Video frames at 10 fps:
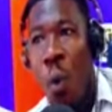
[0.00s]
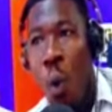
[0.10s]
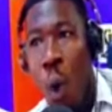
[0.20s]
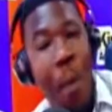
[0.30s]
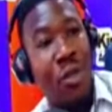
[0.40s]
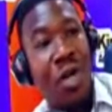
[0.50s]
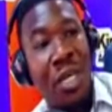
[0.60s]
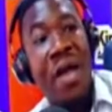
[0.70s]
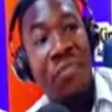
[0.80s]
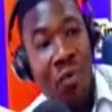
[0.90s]
so what
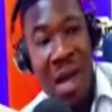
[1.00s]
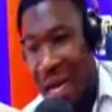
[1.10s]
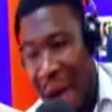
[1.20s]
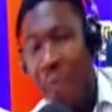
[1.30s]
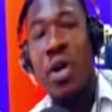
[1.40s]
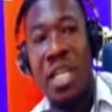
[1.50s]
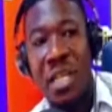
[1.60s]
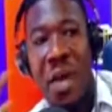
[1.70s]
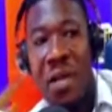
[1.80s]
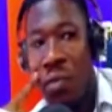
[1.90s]
about for the bible na
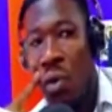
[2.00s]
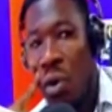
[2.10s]
chebe for